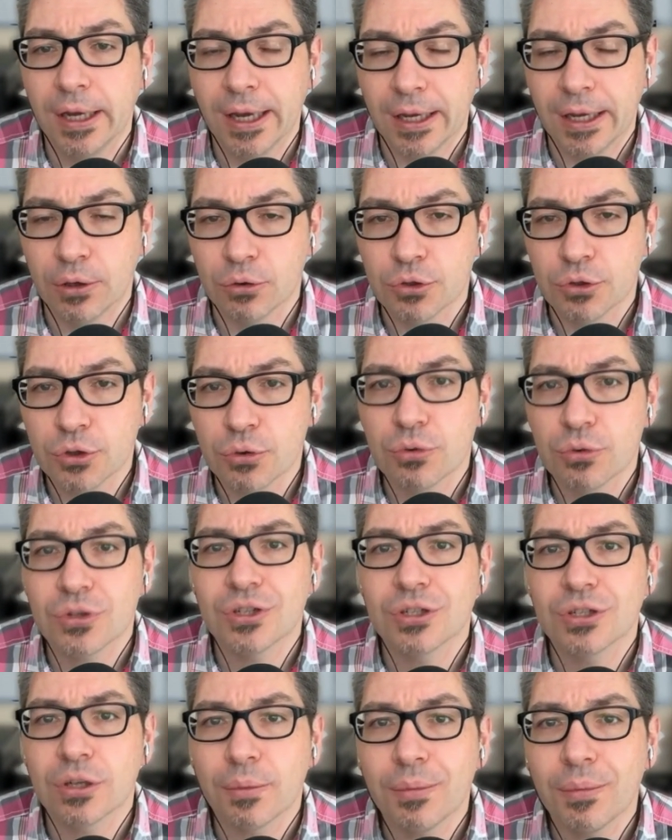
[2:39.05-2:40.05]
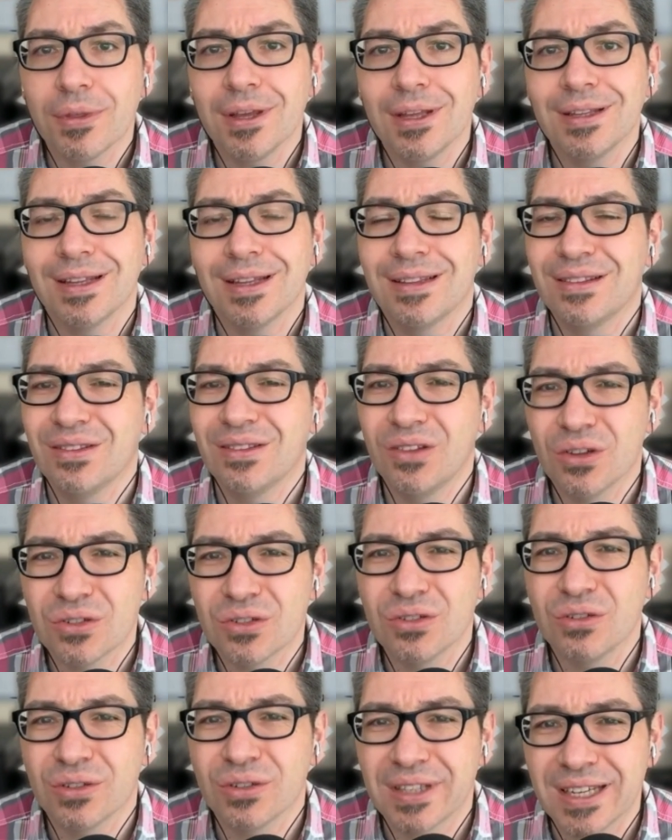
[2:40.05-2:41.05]
and also something that
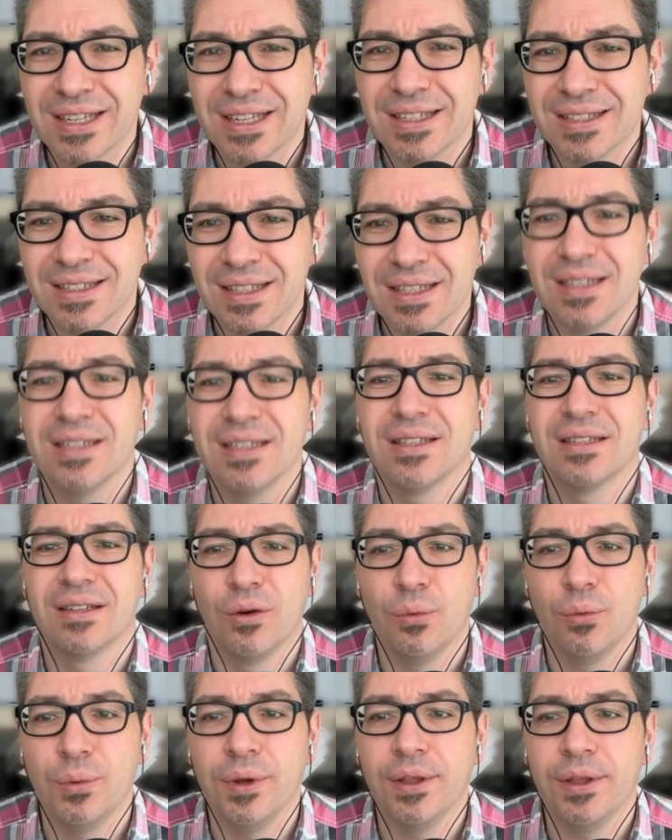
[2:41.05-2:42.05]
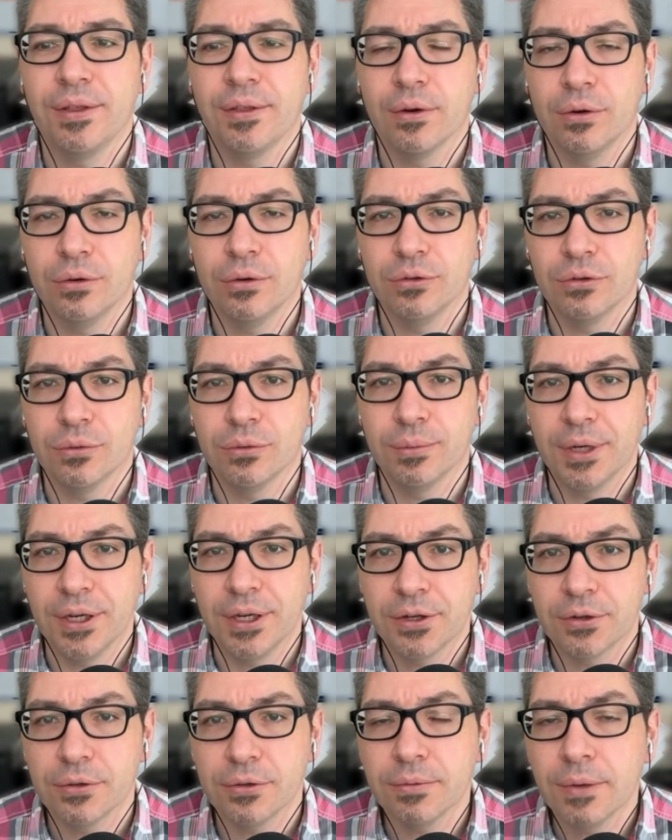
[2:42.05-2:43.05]
does not exist with
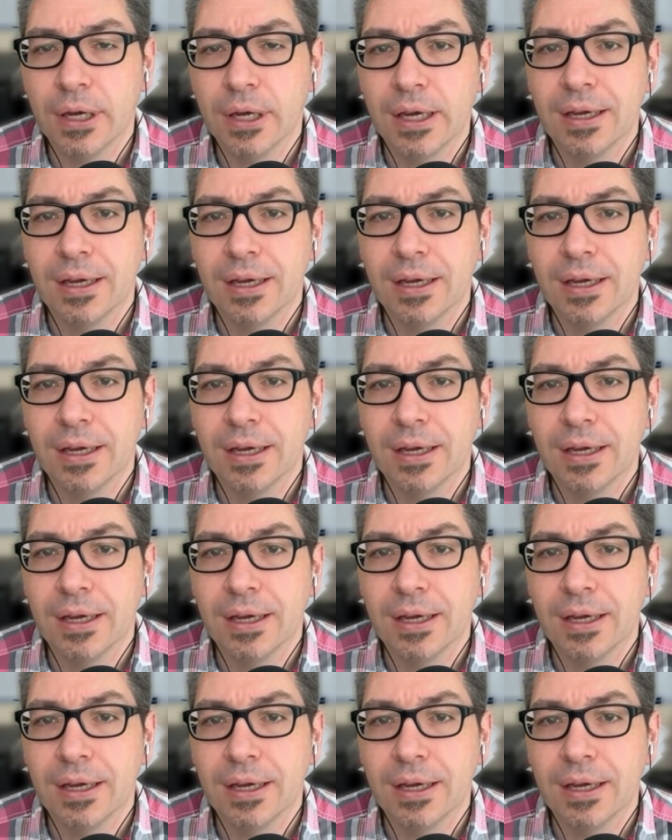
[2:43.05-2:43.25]
Automator,